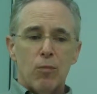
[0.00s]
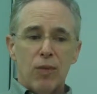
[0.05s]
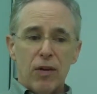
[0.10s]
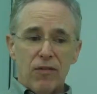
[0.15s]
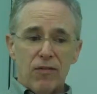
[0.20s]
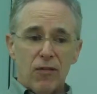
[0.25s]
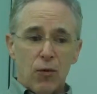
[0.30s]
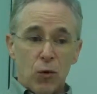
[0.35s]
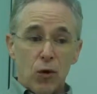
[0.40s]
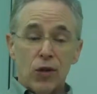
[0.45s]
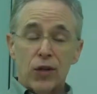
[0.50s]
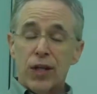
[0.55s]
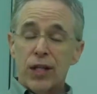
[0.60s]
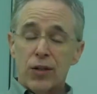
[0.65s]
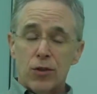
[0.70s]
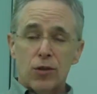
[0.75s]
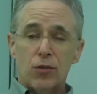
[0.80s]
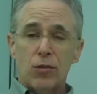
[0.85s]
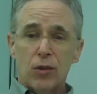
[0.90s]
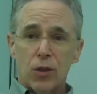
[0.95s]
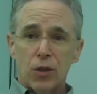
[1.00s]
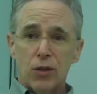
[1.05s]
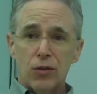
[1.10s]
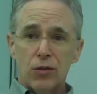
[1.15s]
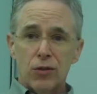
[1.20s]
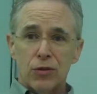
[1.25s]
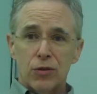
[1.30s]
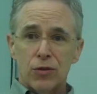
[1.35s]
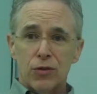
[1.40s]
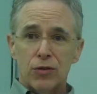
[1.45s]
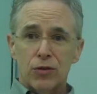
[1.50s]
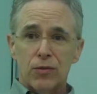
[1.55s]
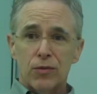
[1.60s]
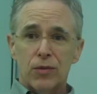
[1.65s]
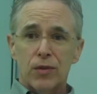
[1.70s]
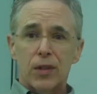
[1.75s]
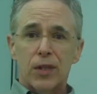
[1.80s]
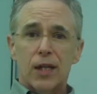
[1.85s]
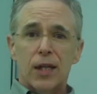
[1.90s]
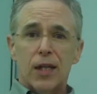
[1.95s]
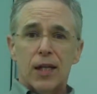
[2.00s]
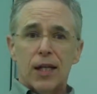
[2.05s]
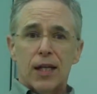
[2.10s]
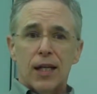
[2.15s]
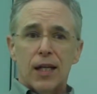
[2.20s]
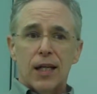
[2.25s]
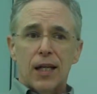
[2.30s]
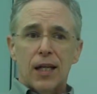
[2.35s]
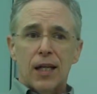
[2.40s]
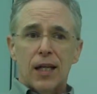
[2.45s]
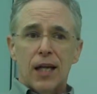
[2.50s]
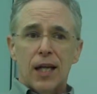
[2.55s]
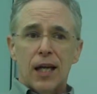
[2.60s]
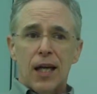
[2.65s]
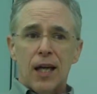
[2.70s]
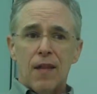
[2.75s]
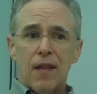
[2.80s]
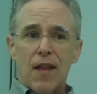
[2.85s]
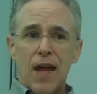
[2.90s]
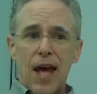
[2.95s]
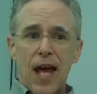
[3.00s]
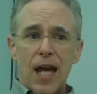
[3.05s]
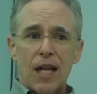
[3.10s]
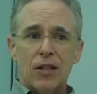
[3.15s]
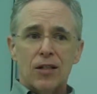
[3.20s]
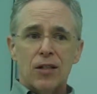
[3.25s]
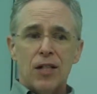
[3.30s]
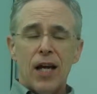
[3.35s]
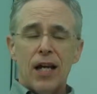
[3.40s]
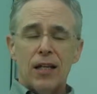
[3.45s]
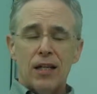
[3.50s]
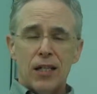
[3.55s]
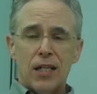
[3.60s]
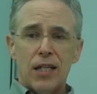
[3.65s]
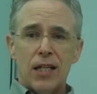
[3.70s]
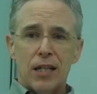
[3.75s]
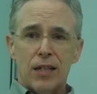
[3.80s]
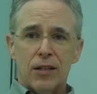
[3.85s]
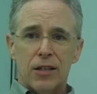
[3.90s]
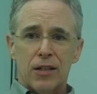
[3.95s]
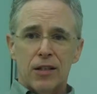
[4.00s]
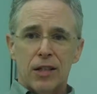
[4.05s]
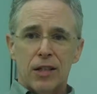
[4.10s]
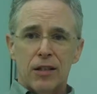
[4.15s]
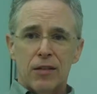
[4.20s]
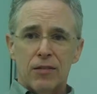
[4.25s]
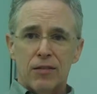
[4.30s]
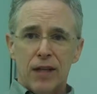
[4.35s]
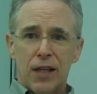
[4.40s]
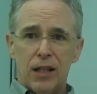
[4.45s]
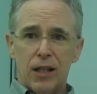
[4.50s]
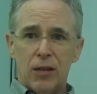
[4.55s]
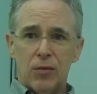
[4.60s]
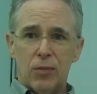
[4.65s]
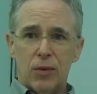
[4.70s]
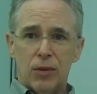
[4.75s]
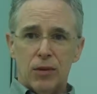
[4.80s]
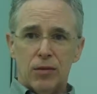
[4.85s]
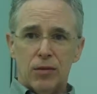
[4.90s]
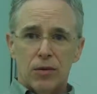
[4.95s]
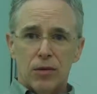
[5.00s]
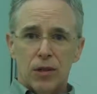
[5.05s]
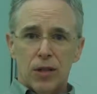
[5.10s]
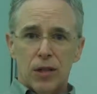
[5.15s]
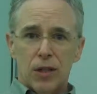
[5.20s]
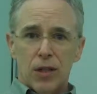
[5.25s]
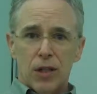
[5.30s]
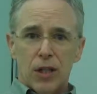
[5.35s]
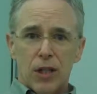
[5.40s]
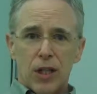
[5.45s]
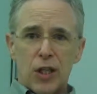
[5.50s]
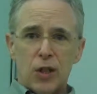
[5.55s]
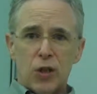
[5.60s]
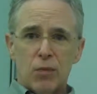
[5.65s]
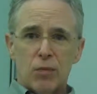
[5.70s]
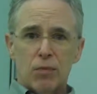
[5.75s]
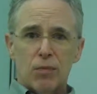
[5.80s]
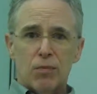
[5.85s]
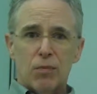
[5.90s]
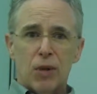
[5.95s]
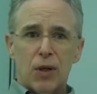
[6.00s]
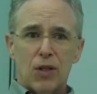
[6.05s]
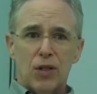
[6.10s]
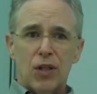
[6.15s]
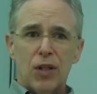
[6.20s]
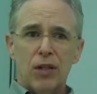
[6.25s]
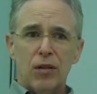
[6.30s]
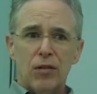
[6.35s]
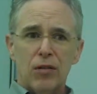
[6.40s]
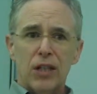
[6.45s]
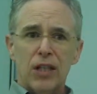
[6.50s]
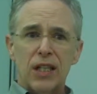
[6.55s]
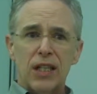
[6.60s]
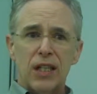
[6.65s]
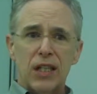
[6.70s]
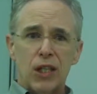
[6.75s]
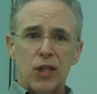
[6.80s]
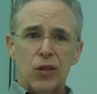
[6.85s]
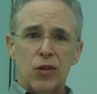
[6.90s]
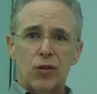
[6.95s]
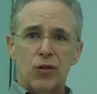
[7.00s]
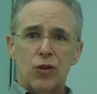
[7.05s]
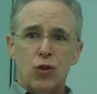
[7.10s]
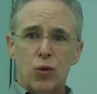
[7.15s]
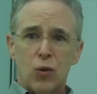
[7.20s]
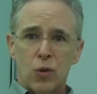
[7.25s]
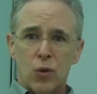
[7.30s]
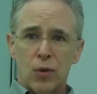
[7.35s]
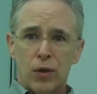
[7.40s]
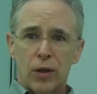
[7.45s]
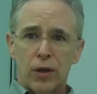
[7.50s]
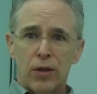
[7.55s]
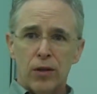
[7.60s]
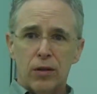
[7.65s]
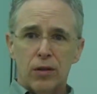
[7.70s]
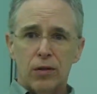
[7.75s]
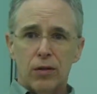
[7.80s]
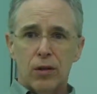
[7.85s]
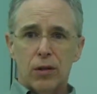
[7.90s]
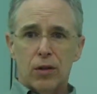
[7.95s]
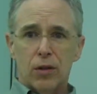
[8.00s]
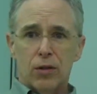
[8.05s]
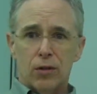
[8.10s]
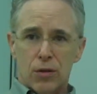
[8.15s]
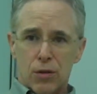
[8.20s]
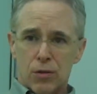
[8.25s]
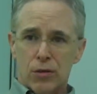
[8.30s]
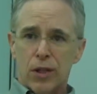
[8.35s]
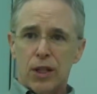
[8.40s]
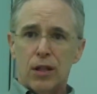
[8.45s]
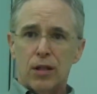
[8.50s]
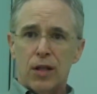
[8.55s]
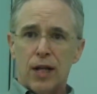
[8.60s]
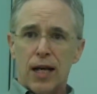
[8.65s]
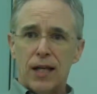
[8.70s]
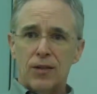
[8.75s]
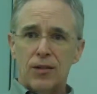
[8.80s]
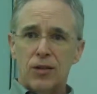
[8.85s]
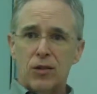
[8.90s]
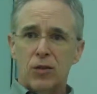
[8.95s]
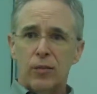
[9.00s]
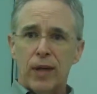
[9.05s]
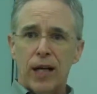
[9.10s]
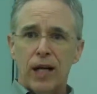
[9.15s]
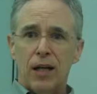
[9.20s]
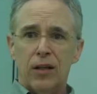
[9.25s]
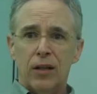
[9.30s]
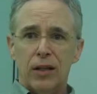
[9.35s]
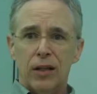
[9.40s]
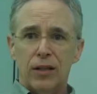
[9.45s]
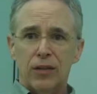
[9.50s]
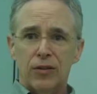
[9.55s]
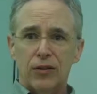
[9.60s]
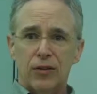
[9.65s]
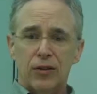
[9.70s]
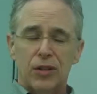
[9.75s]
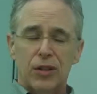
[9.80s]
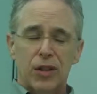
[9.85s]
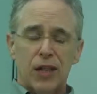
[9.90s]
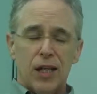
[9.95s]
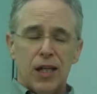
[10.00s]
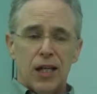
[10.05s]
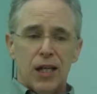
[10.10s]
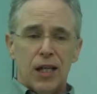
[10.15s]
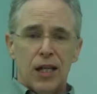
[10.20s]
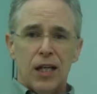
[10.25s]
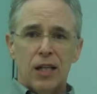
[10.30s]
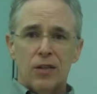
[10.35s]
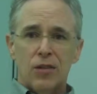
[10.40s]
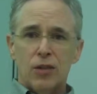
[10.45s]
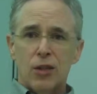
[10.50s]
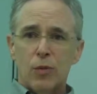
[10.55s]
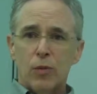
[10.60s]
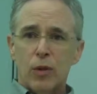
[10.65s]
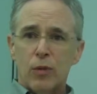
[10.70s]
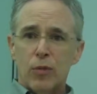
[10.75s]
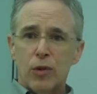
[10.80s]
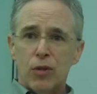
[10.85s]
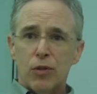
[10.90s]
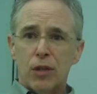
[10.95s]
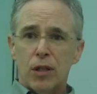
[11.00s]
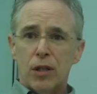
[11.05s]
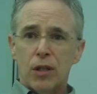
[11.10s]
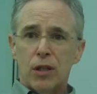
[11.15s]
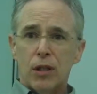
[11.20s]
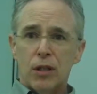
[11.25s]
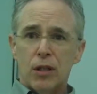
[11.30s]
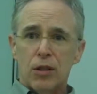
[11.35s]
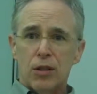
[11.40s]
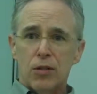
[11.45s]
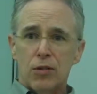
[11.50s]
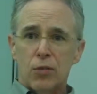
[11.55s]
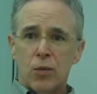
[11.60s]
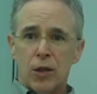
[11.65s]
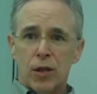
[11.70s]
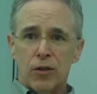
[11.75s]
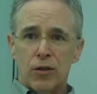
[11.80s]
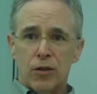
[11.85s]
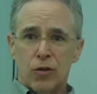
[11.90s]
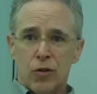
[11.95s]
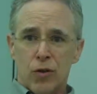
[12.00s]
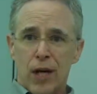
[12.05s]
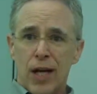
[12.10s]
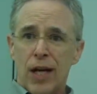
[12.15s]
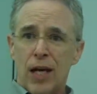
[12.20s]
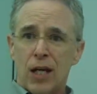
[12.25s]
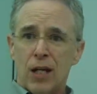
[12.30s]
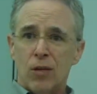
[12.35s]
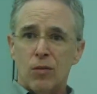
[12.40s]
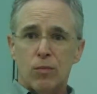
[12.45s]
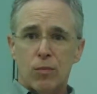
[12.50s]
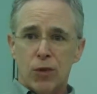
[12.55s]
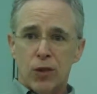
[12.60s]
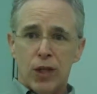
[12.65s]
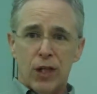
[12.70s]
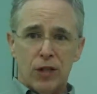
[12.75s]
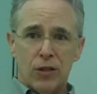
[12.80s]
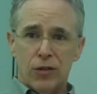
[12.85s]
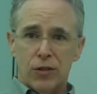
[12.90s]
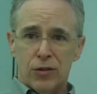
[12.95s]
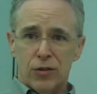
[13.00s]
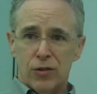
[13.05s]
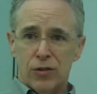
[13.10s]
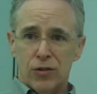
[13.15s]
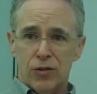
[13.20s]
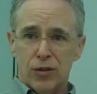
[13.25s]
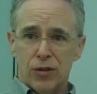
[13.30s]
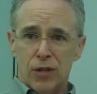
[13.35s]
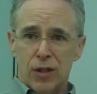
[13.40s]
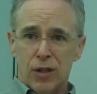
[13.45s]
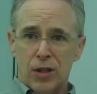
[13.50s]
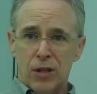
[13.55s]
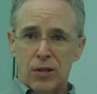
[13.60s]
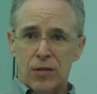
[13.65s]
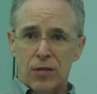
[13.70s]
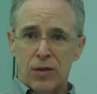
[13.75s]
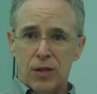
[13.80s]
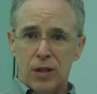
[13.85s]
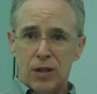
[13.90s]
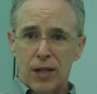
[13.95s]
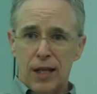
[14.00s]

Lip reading: before they do rehearsals. And that technique that they develop is particularly geared toward doing classical ballets. And Sleeping Beauty is one of the grand productions of the